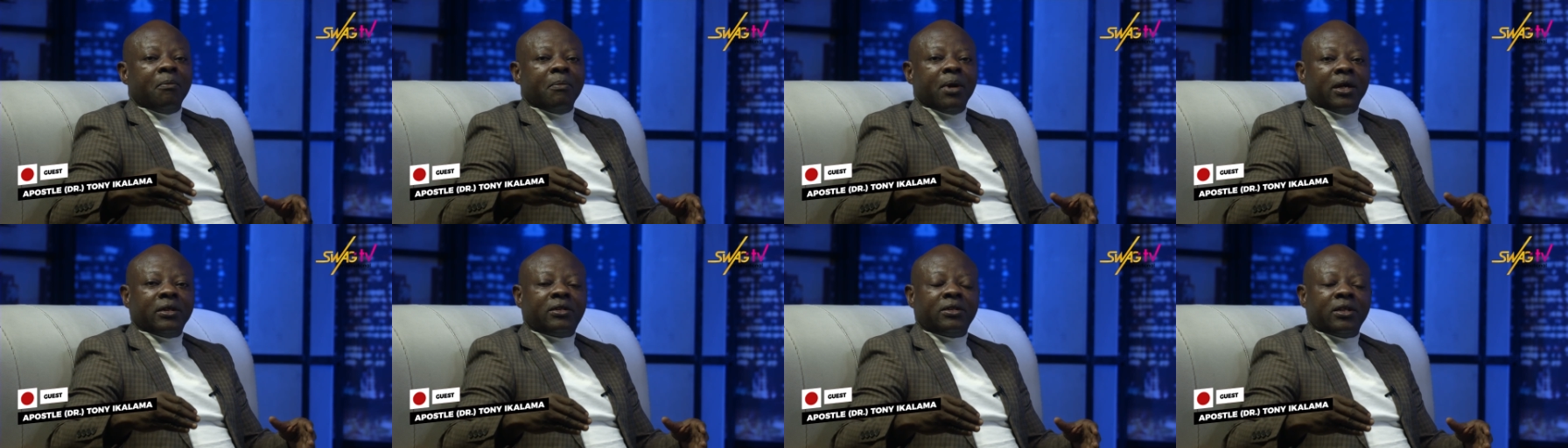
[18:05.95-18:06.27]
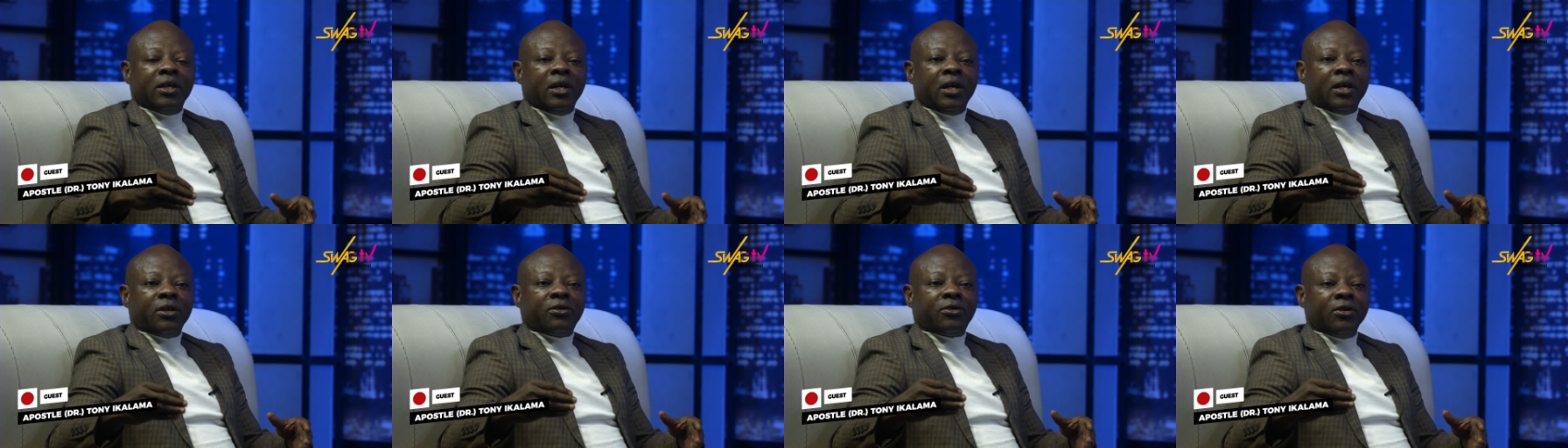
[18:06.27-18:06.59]
But
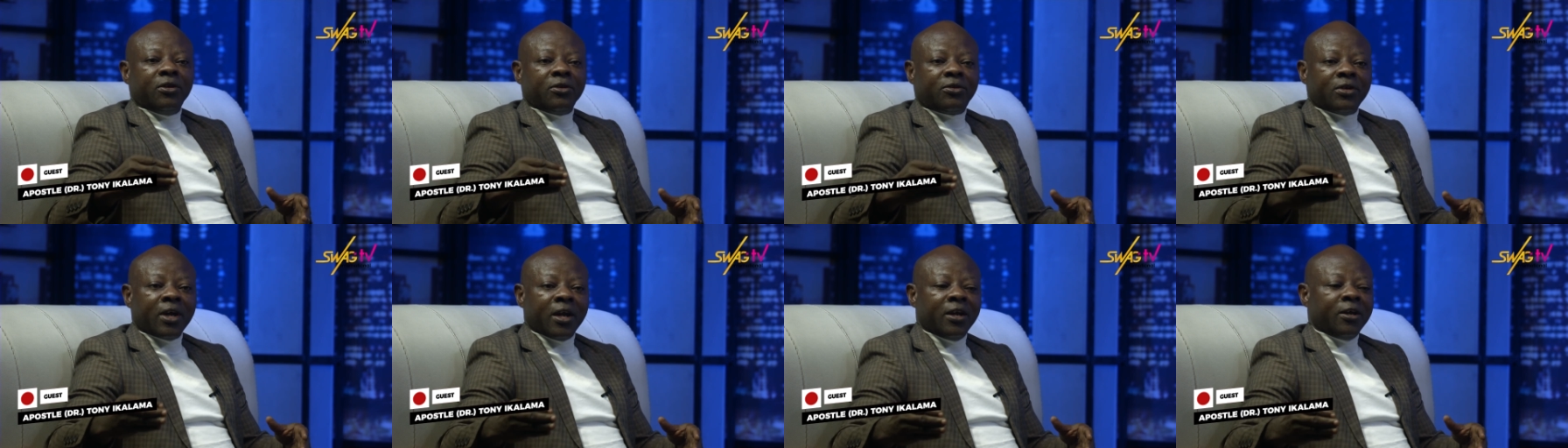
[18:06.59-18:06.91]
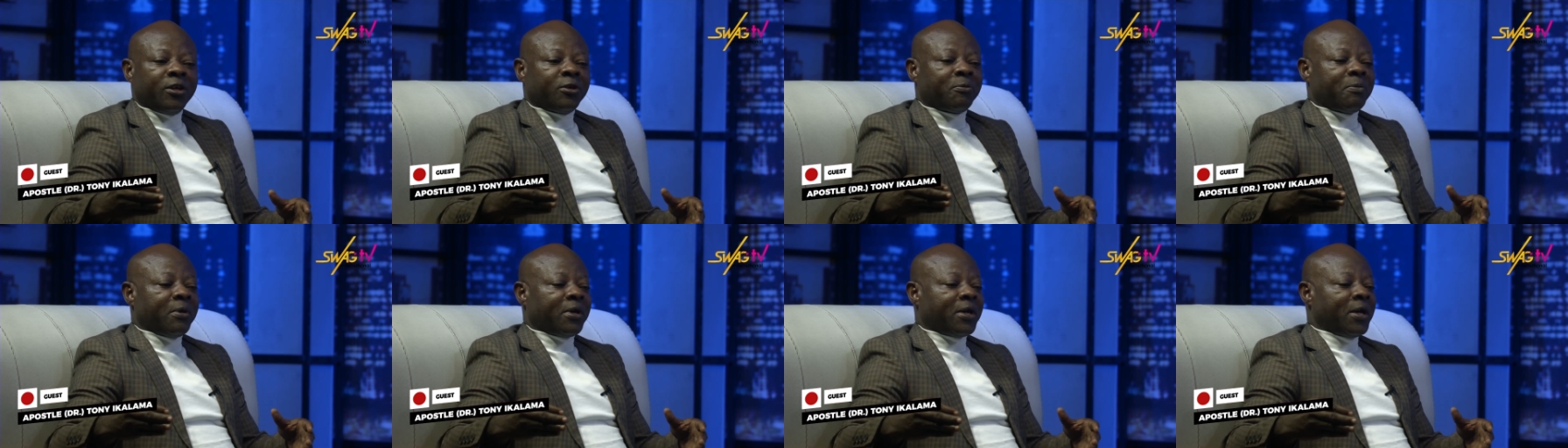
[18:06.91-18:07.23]

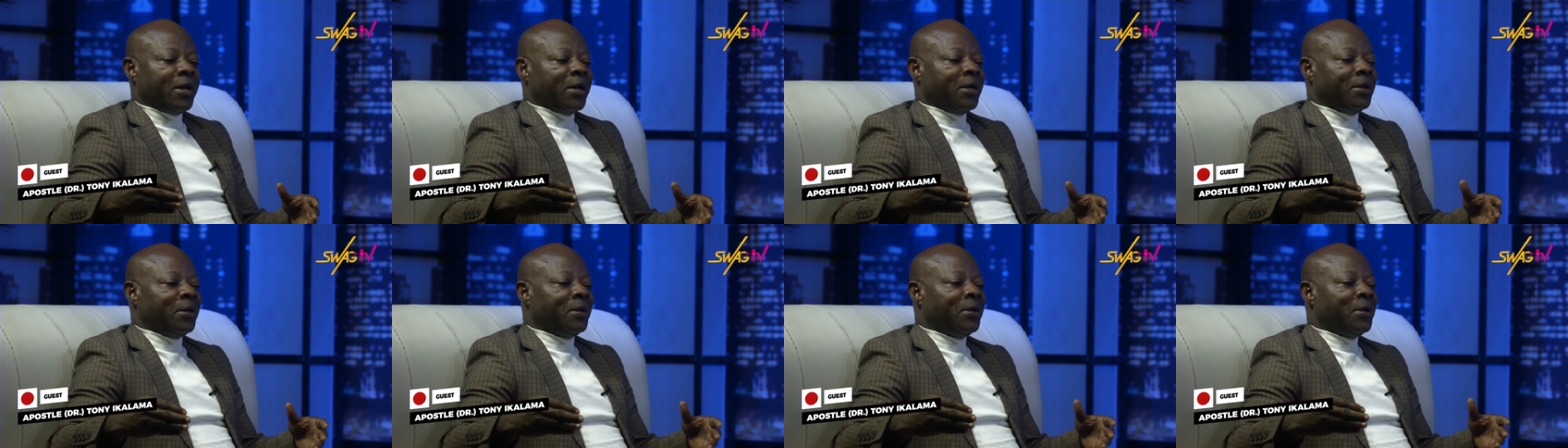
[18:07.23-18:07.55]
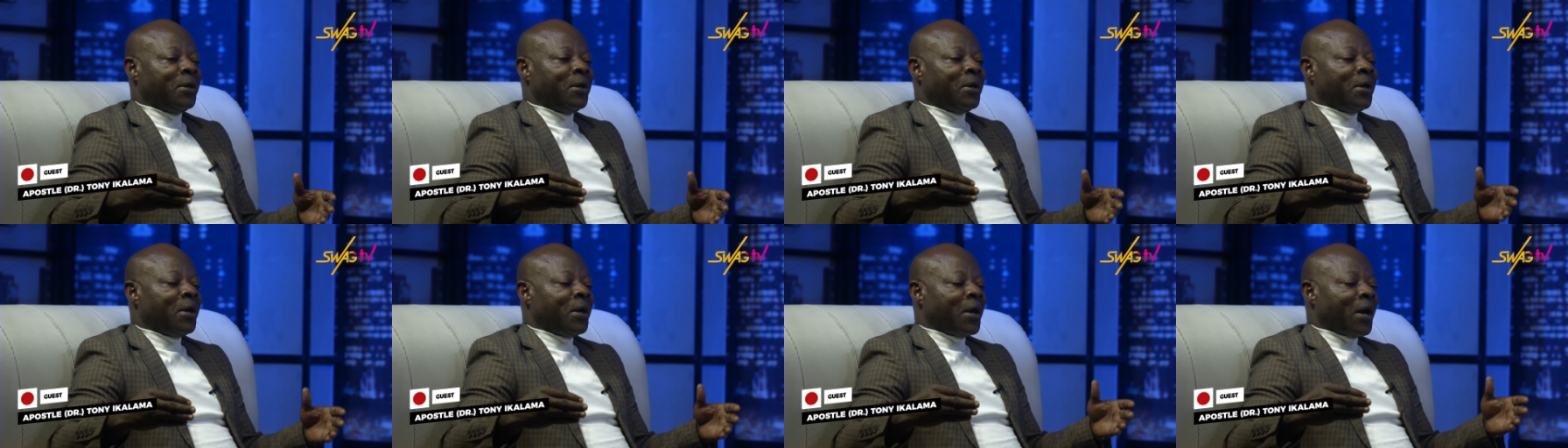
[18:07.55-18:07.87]
sincerely speaking,
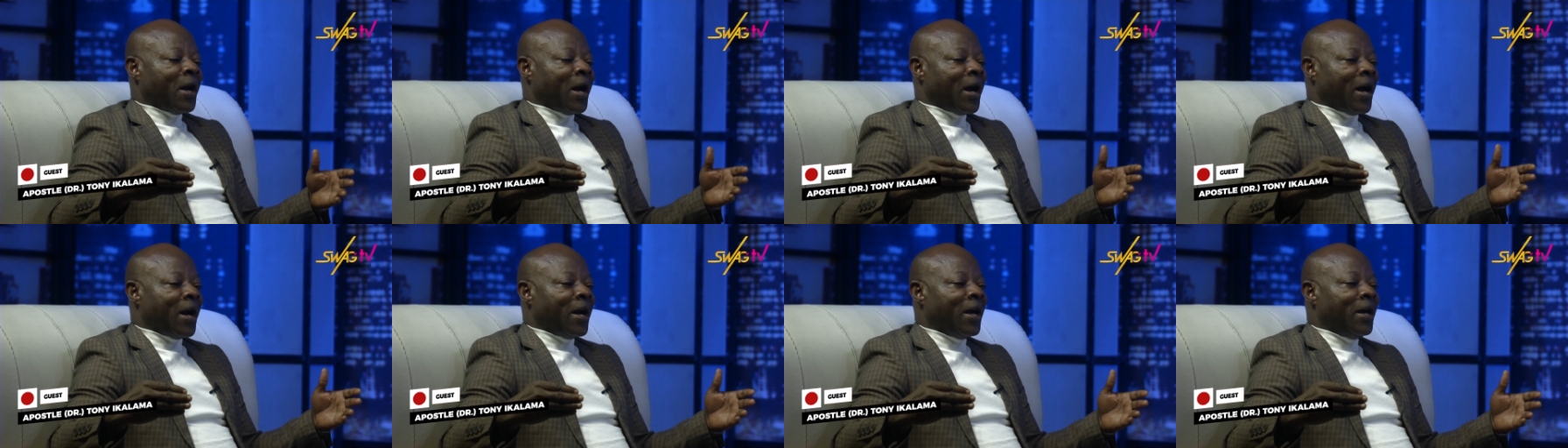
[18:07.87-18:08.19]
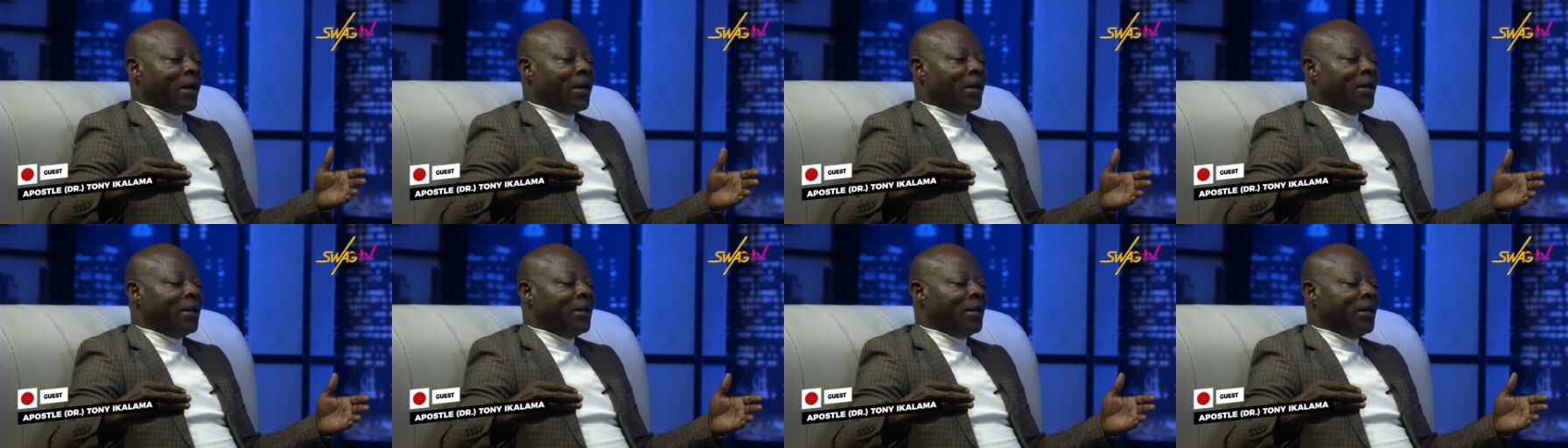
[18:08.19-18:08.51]
uh,
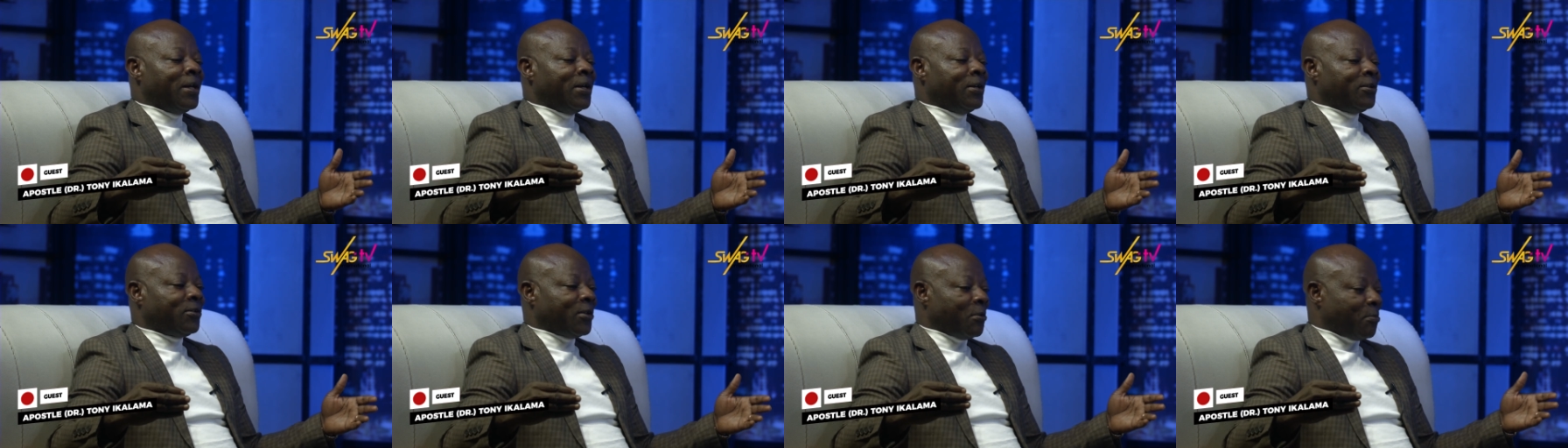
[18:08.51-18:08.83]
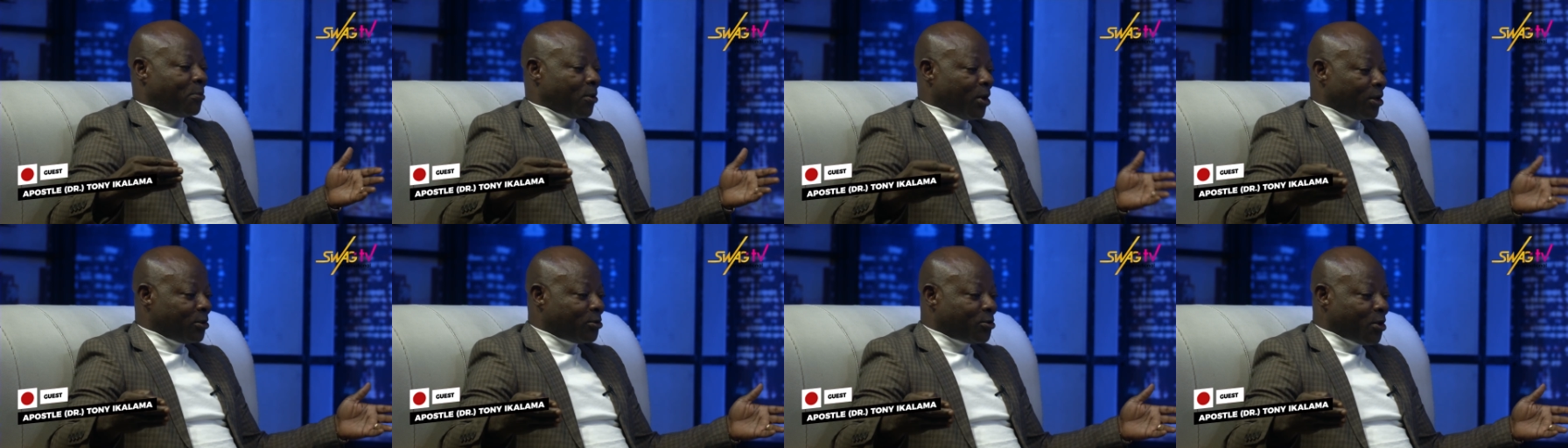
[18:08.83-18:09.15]
it's a
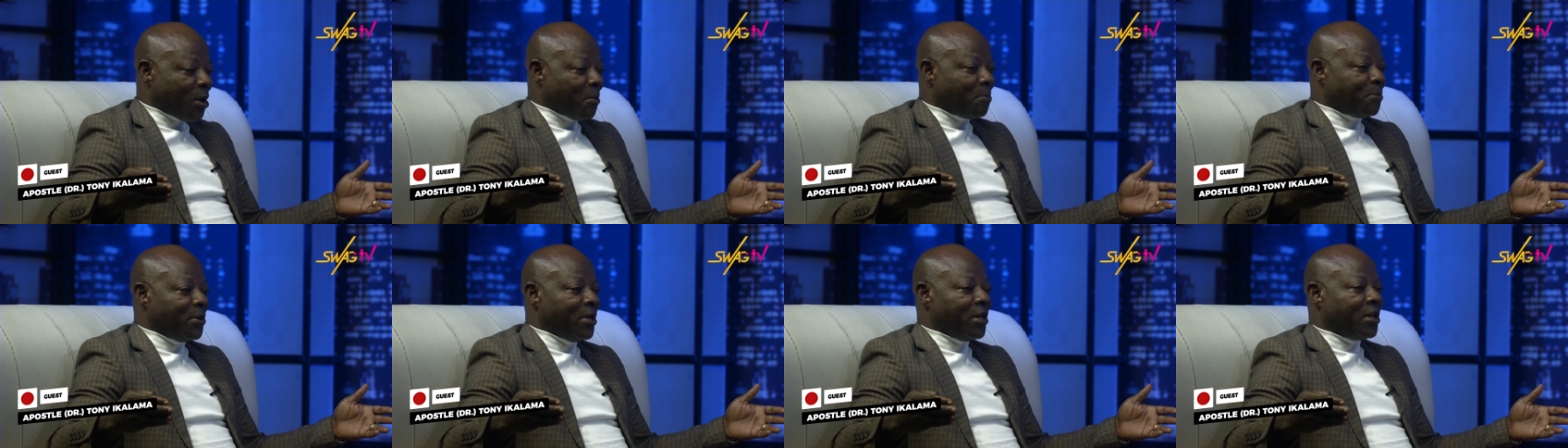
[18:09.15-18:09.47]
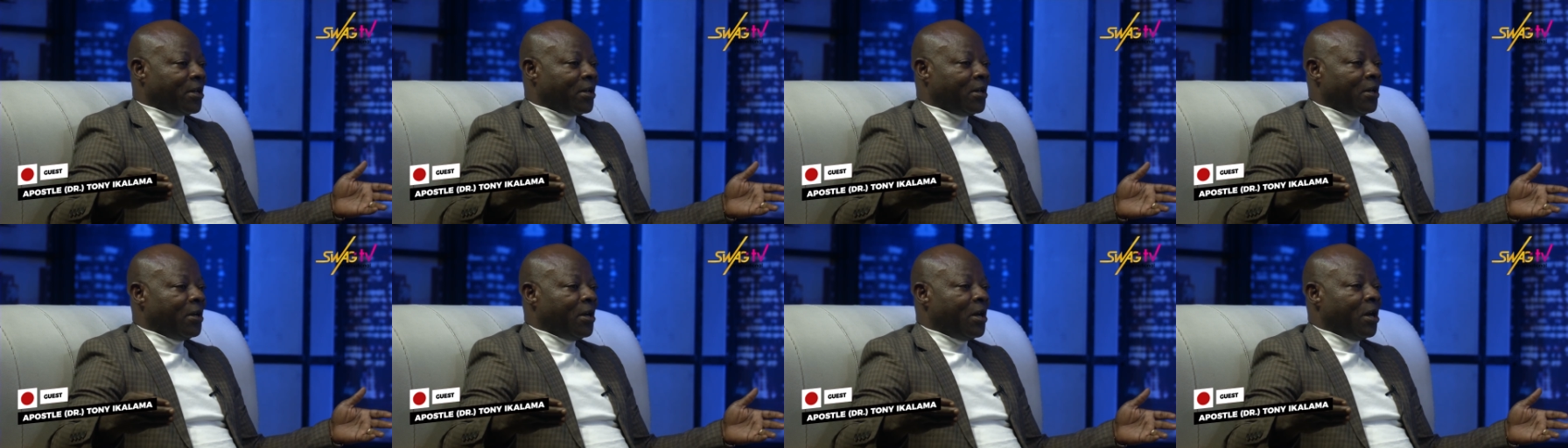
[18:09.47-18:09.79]
broad topic.